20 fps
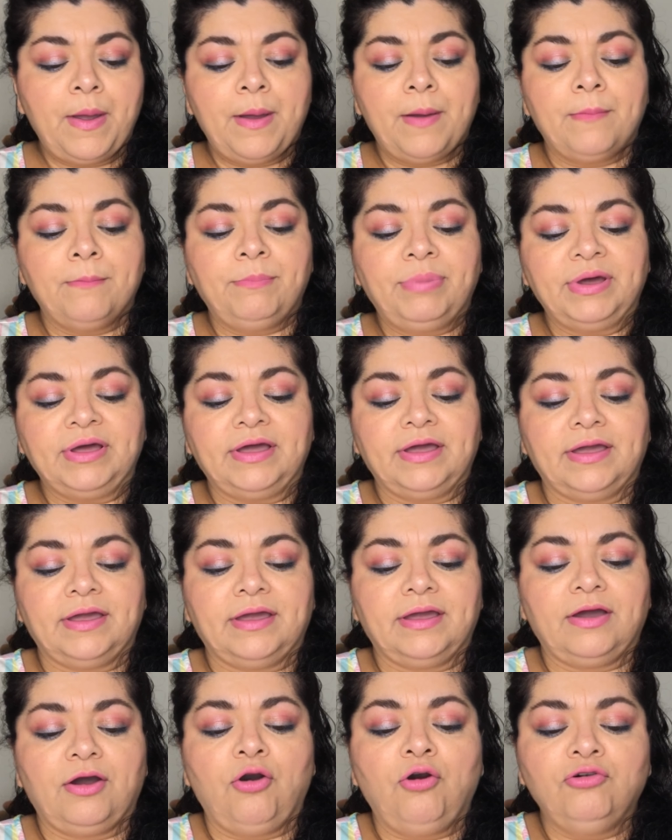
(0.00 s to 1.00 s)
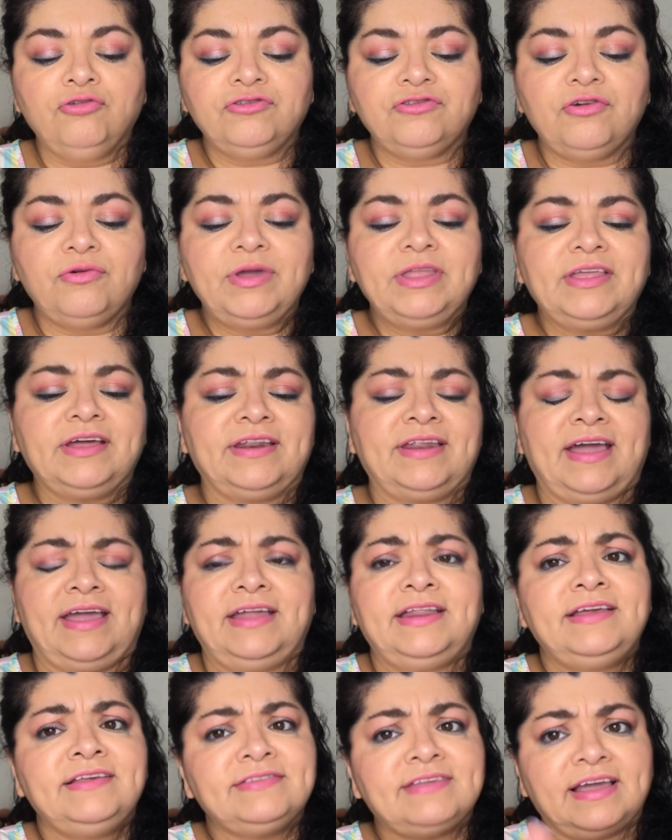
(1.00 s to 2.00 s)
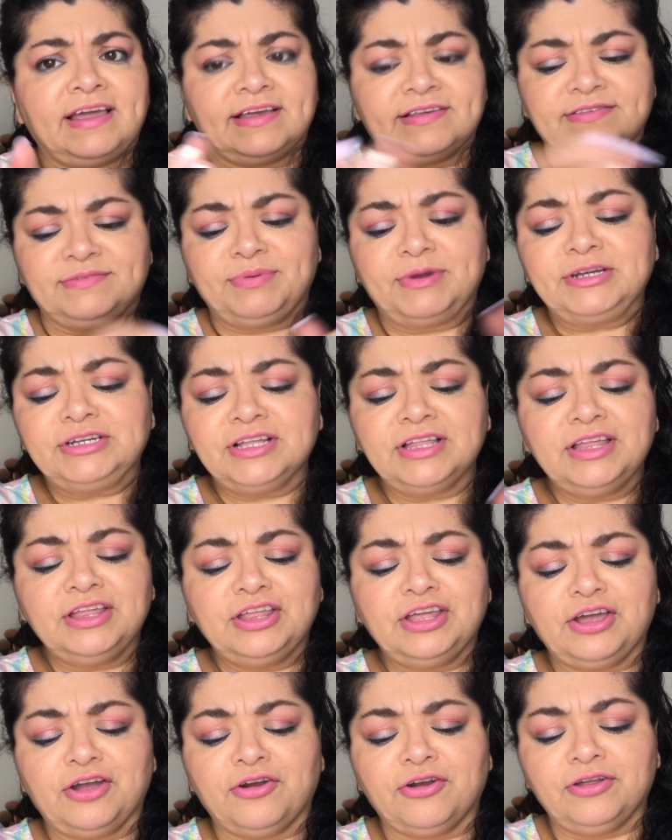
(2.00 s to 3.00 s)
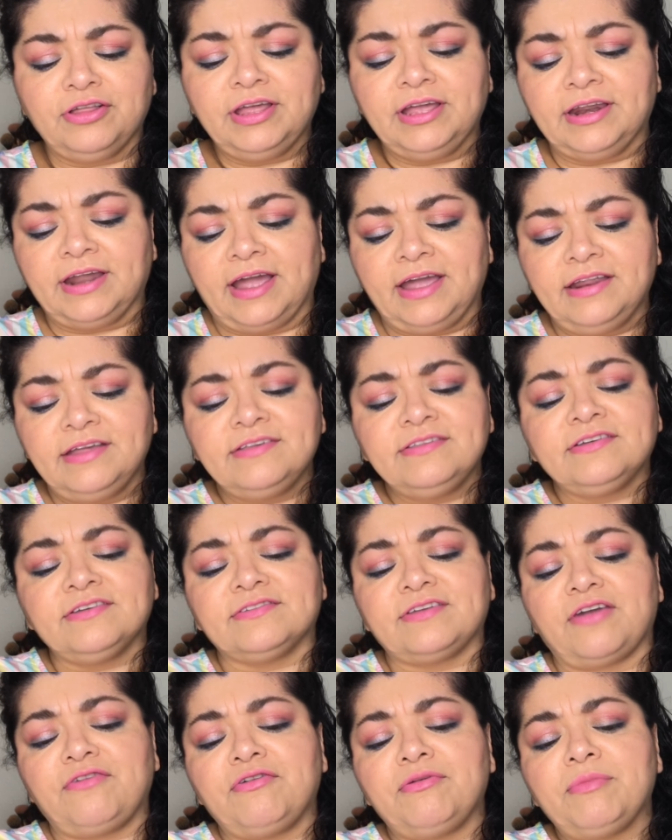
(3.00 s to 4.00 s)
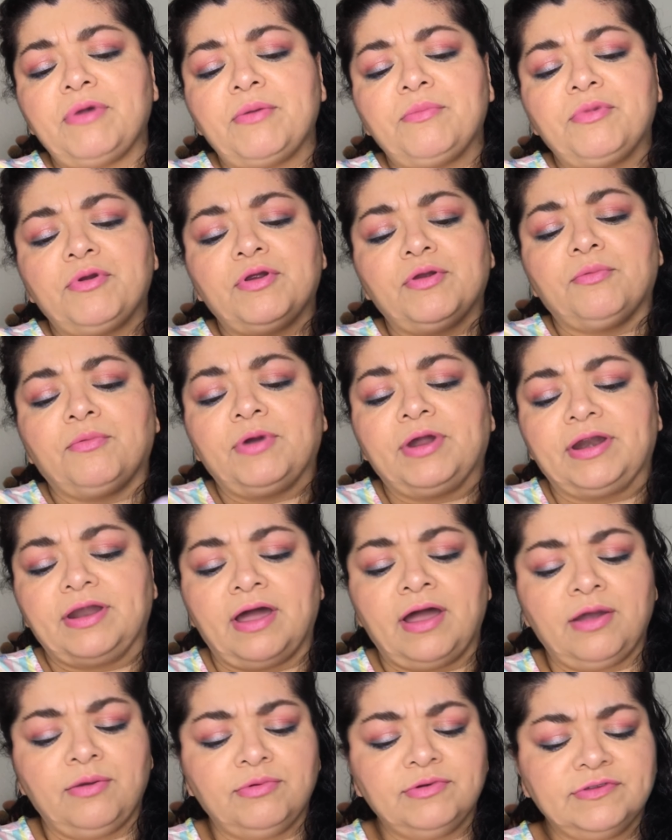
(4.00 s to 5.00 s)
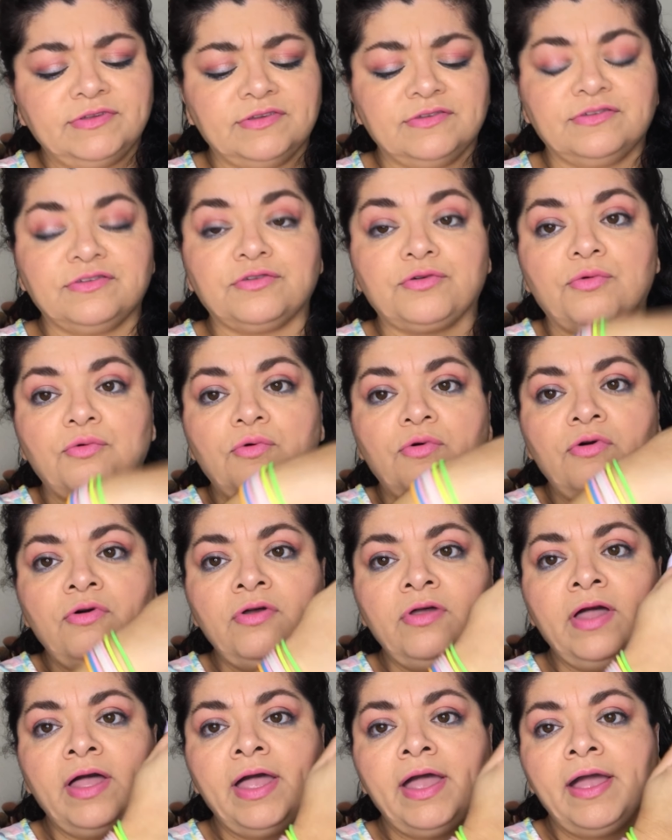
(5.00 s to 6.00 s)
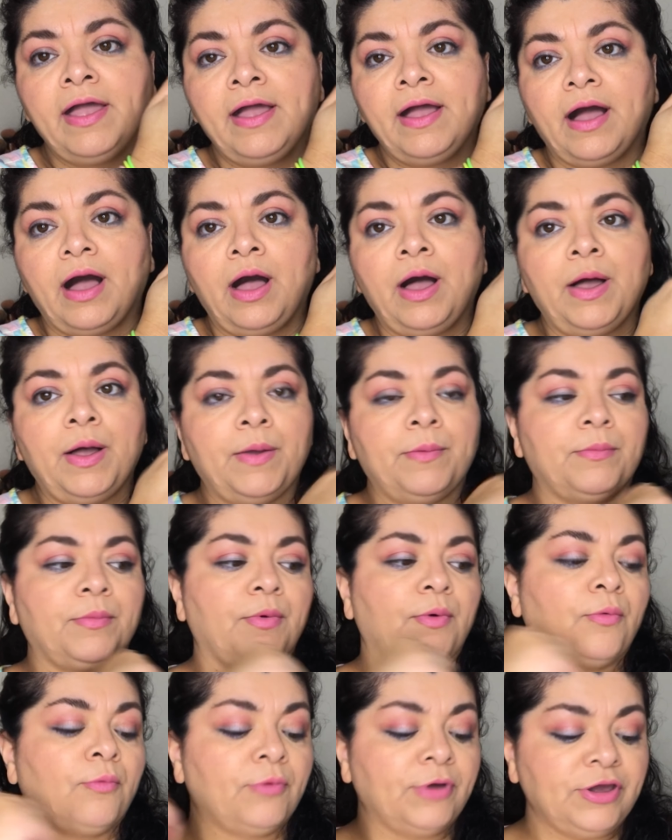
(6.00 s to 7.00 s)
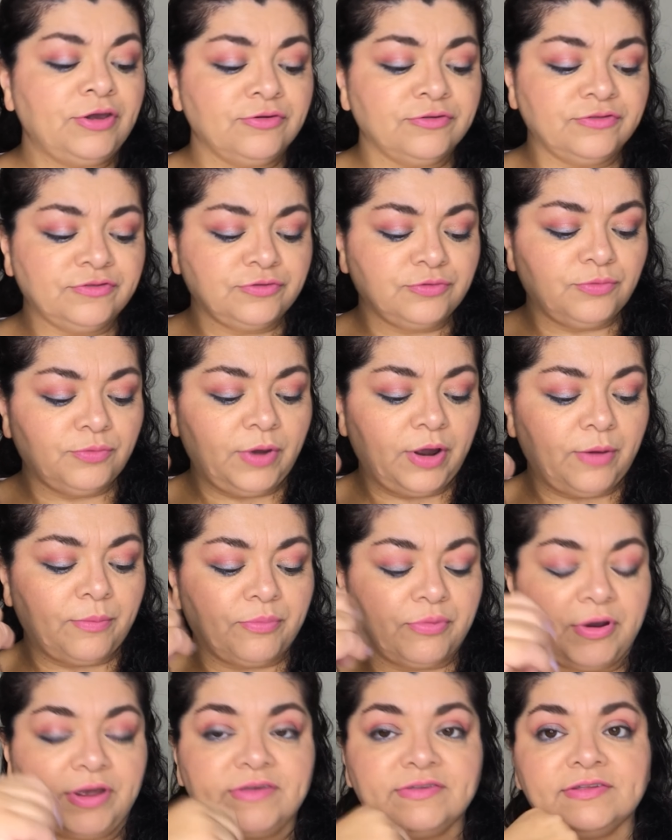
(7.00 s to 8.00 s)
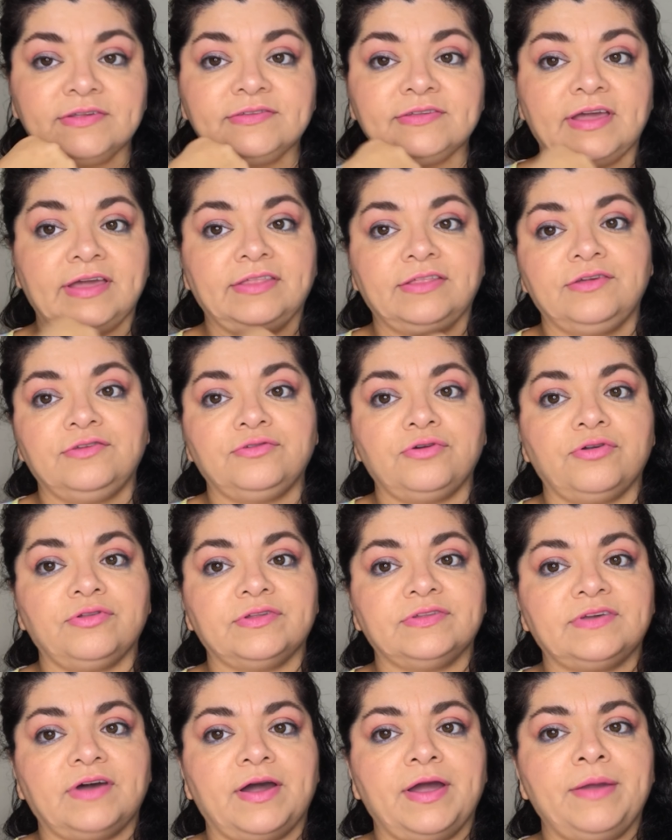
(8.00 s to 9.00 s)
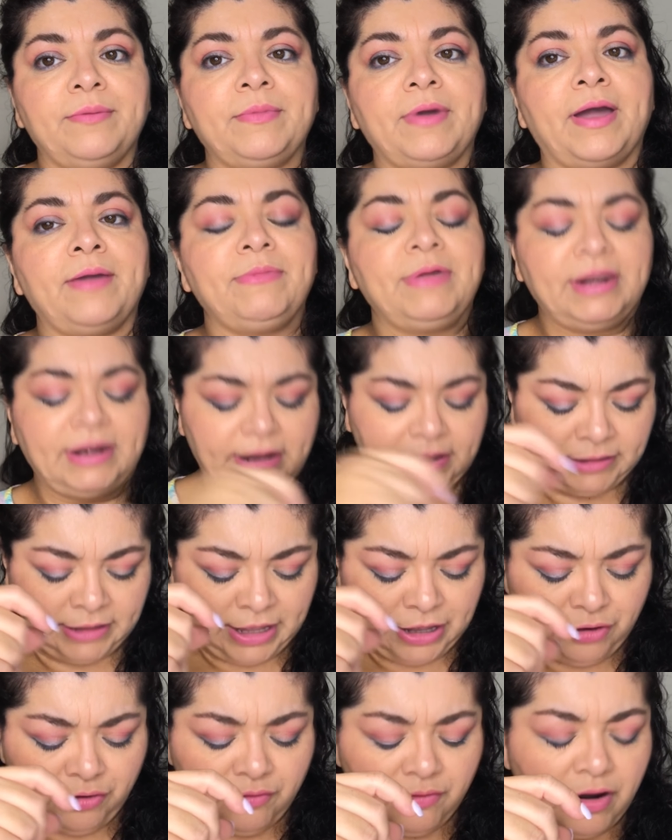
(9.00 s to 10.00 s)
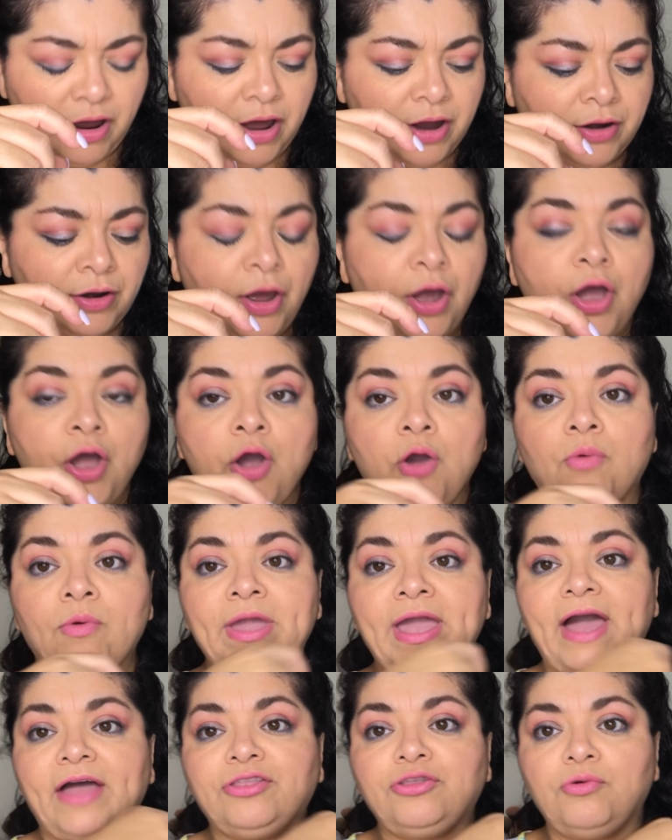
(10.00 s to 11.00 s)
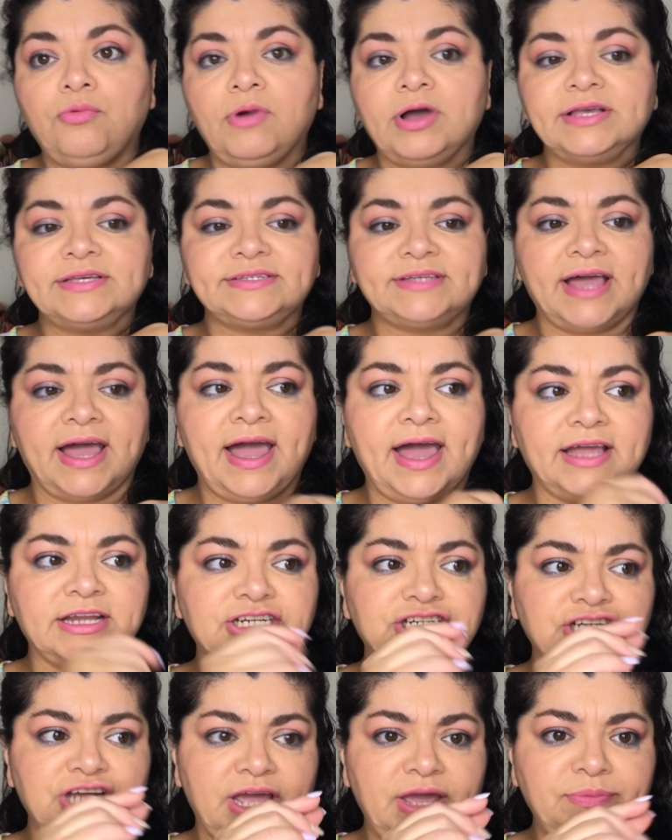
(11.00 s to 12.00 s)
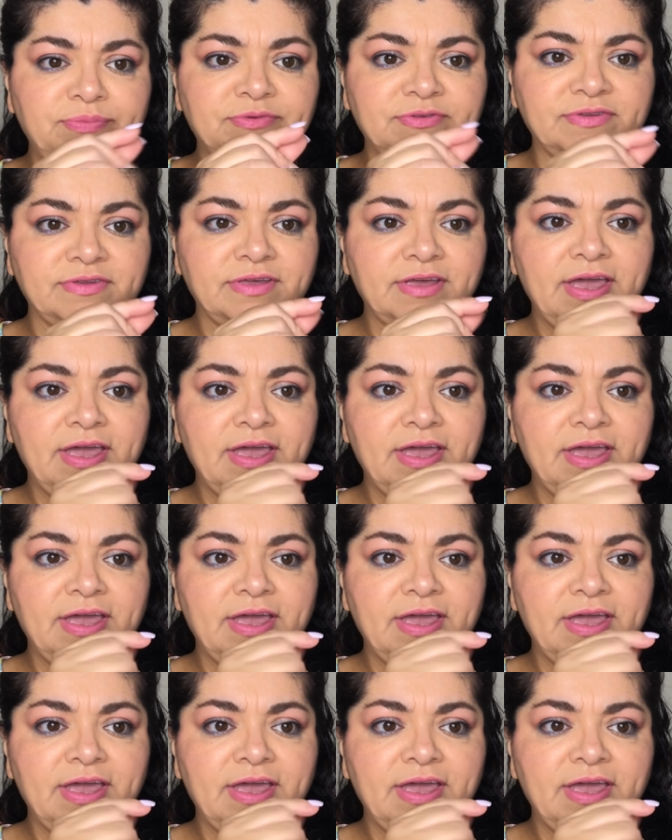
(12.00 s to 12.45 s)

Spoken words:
but also in the 90s, like especially the early 90s, because I remember when I was in school, we used to wear bracelets like these all the time. I mean, later on we had the ones that had shapes,